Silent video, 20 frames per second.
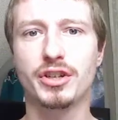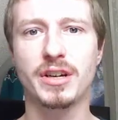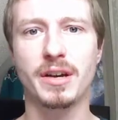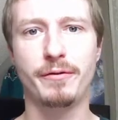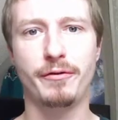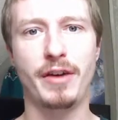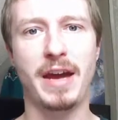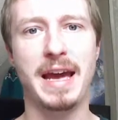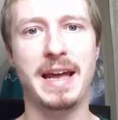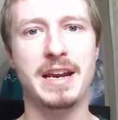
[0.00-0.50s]

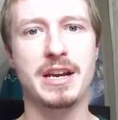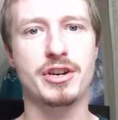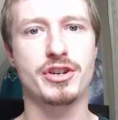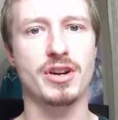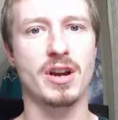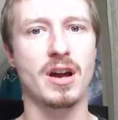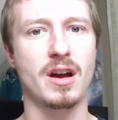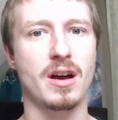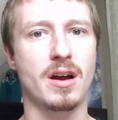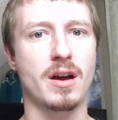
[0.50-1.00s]
advantage
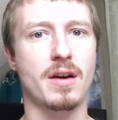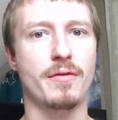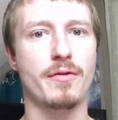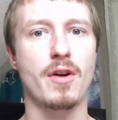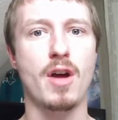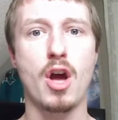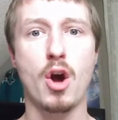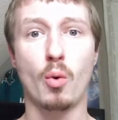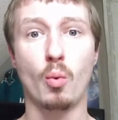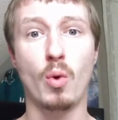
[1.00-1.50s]
of
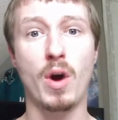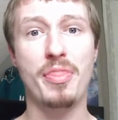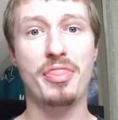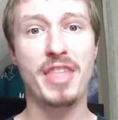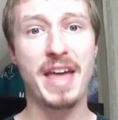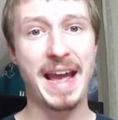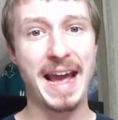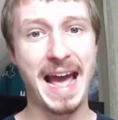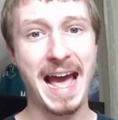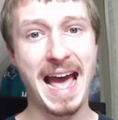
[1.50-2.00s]
what
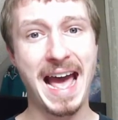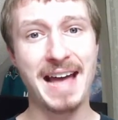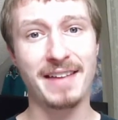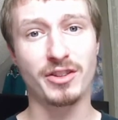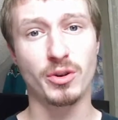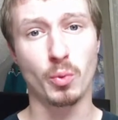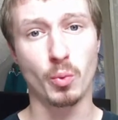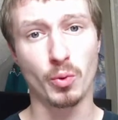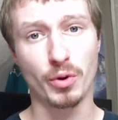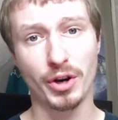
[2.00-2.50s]
they had
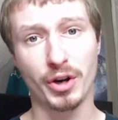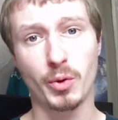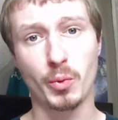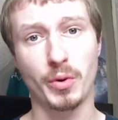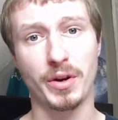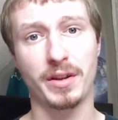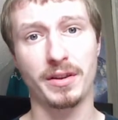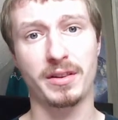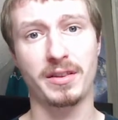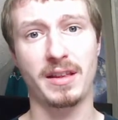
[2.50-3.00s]
to work
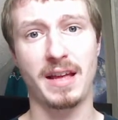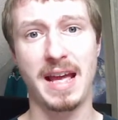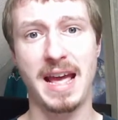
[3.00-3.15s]
with